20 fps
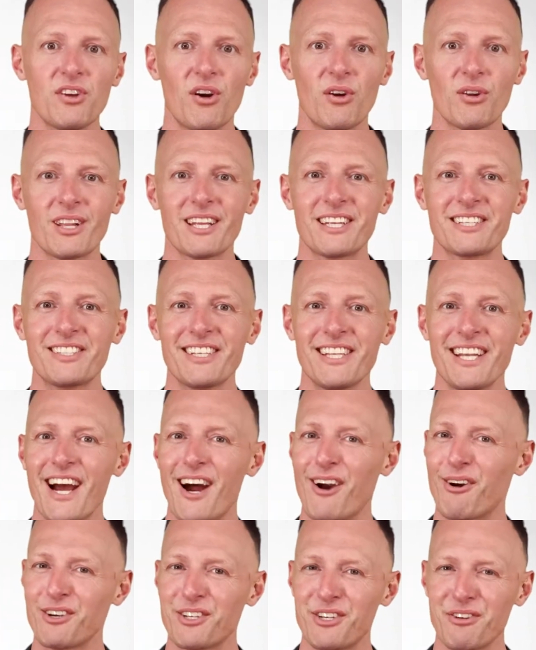on LinkedIn
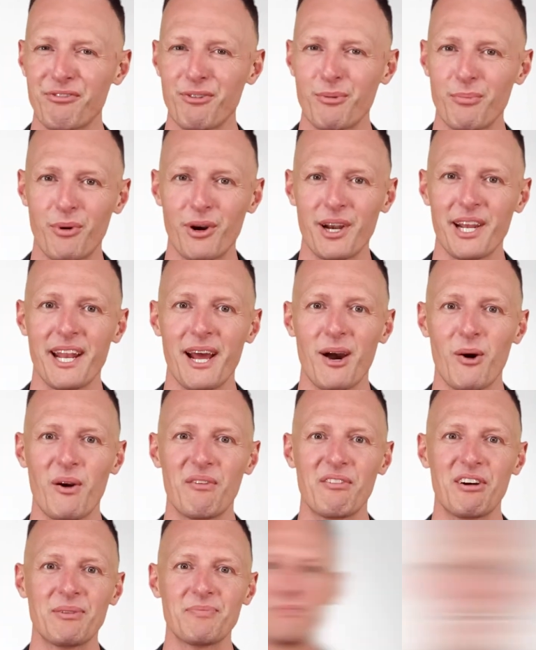are a different breed,
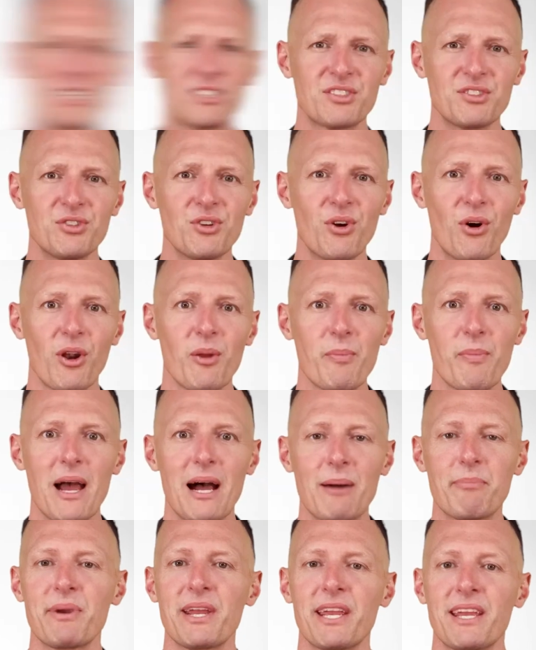however. It's not
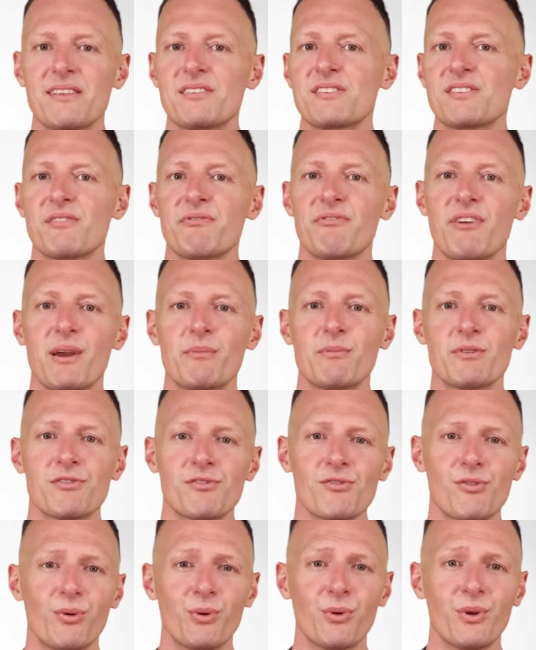about being
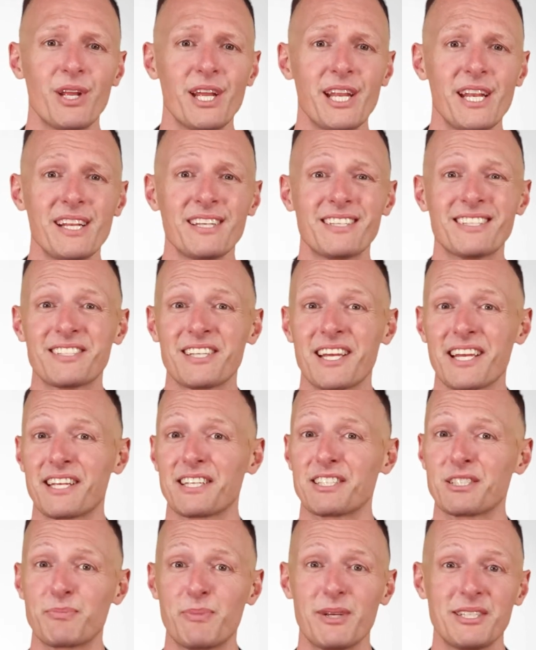Insta-famous or needing to take
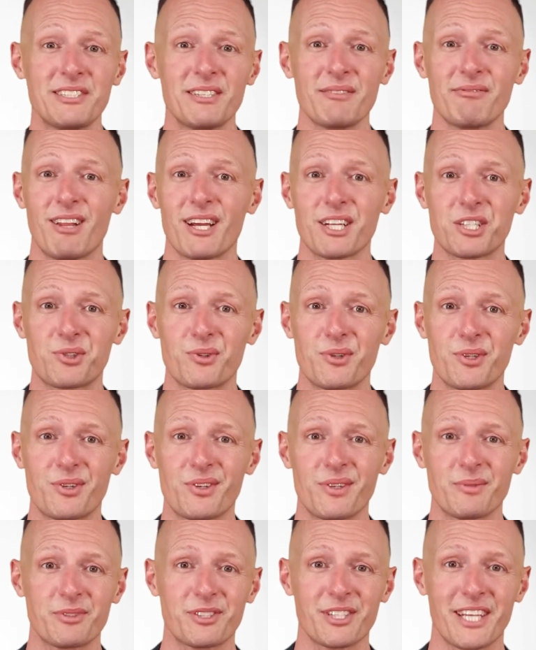expensive luxury
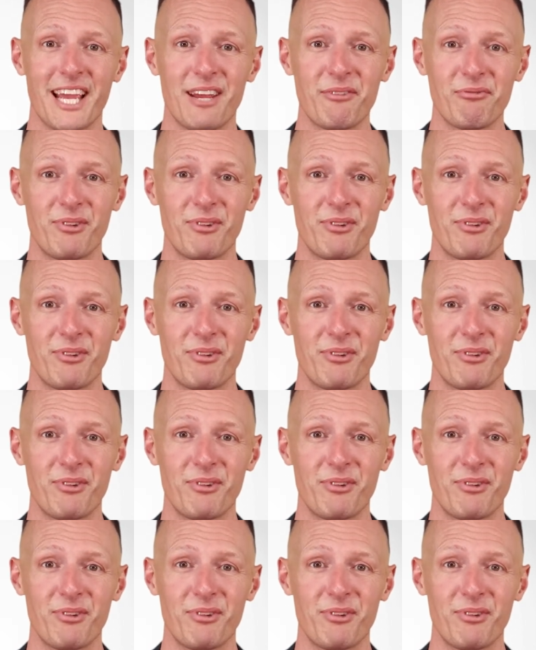trips to gain